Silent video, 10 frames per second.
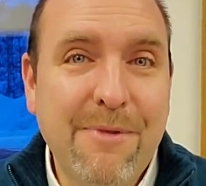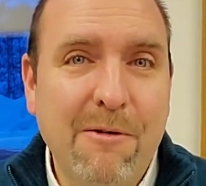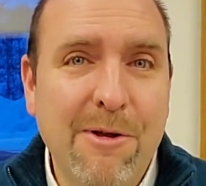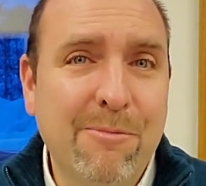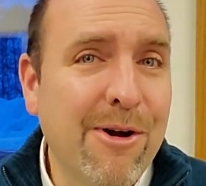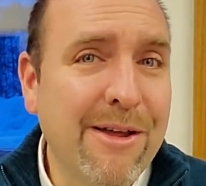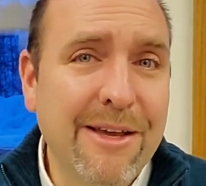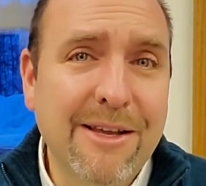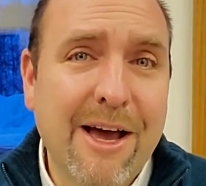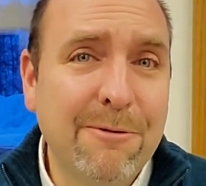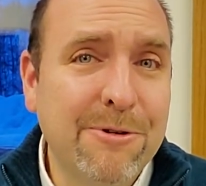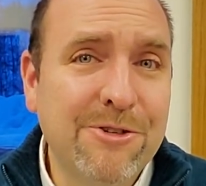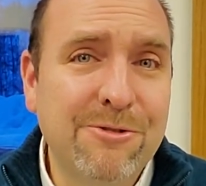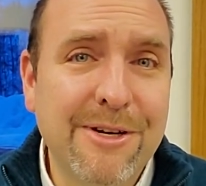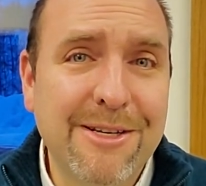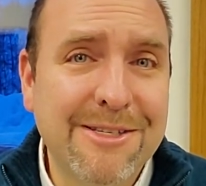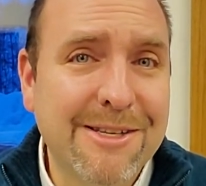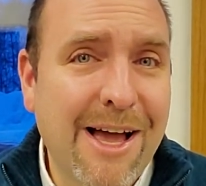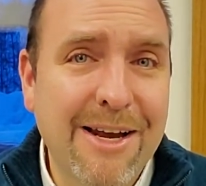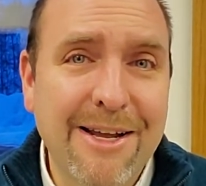We pray that God would treat us
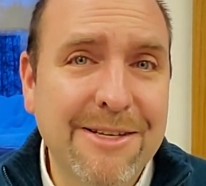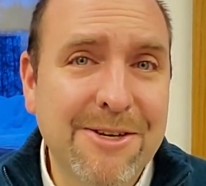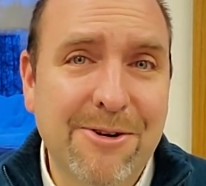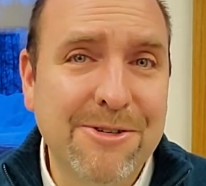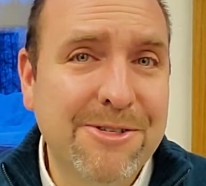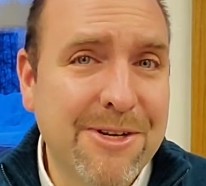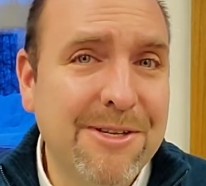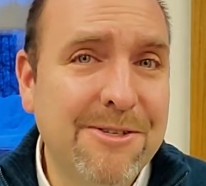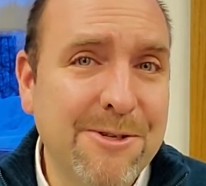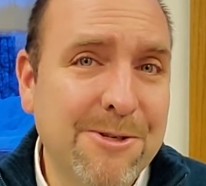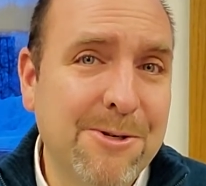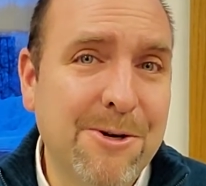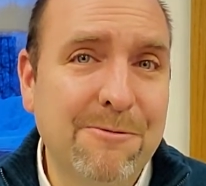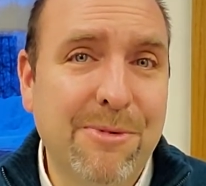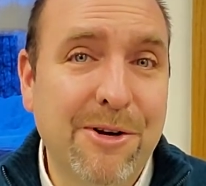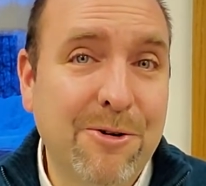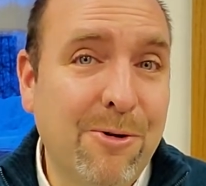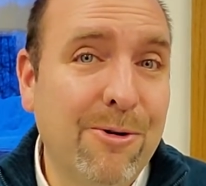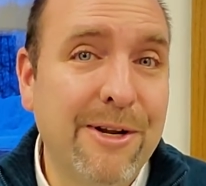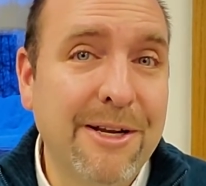not as our sins deserve, but
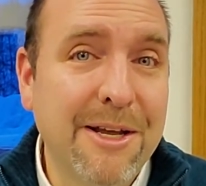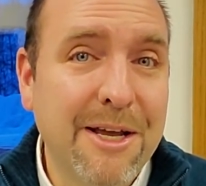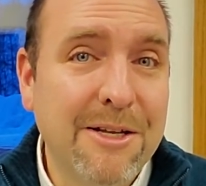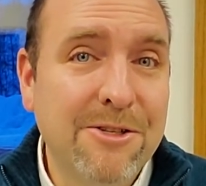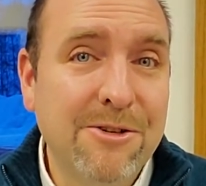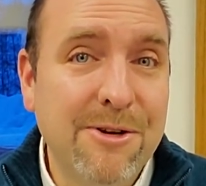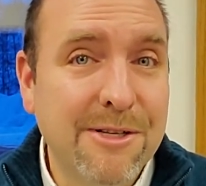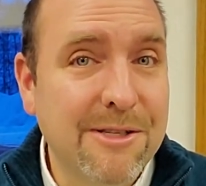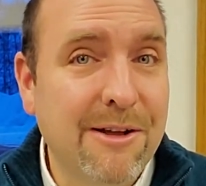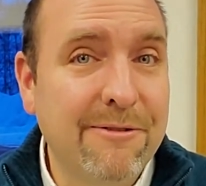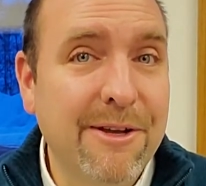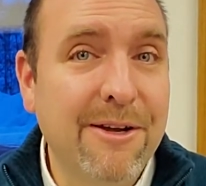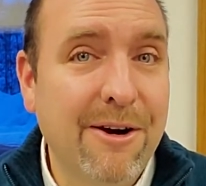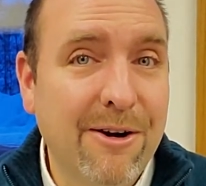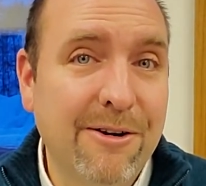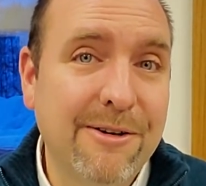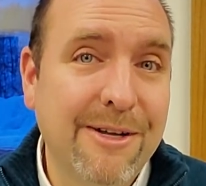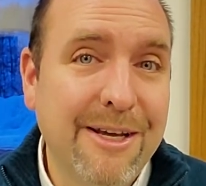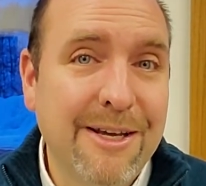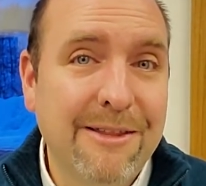according to his loving heart,
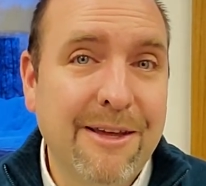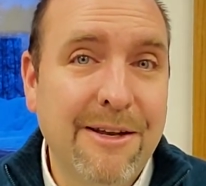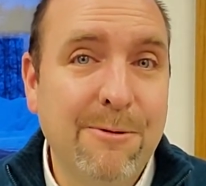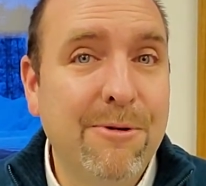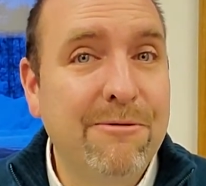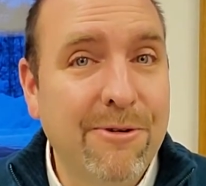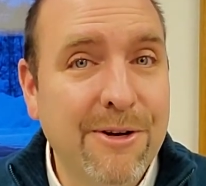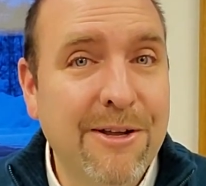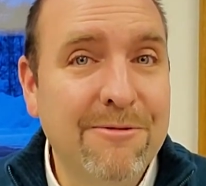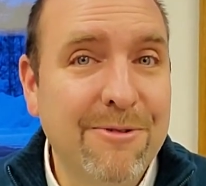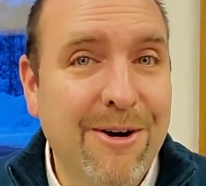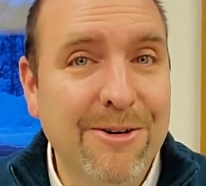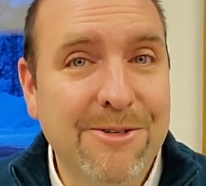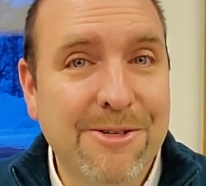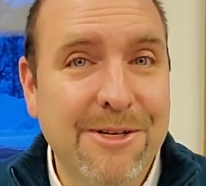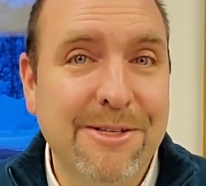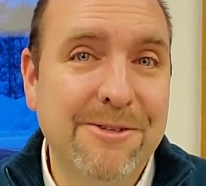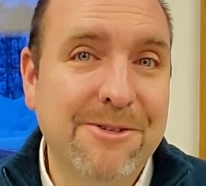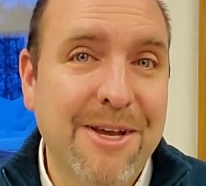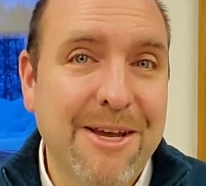that he would forgive our
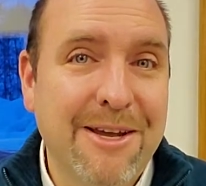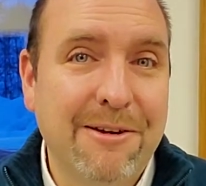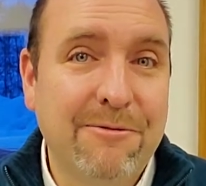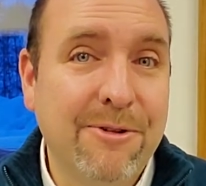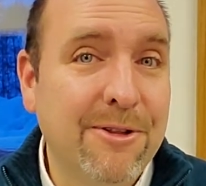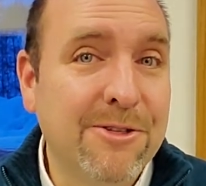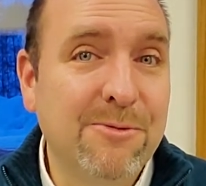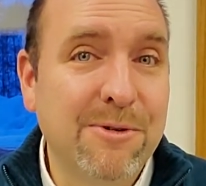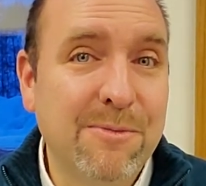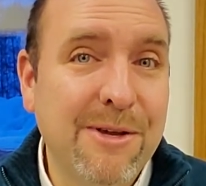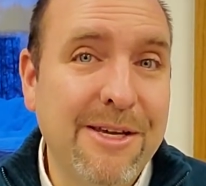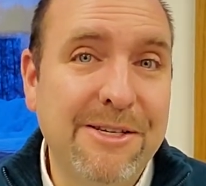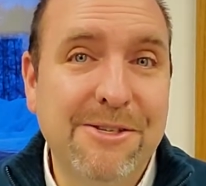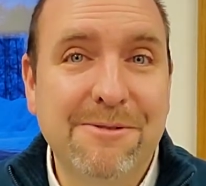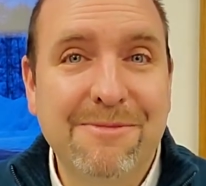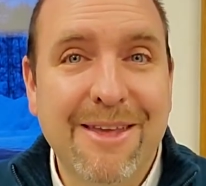sins and fill us with peace,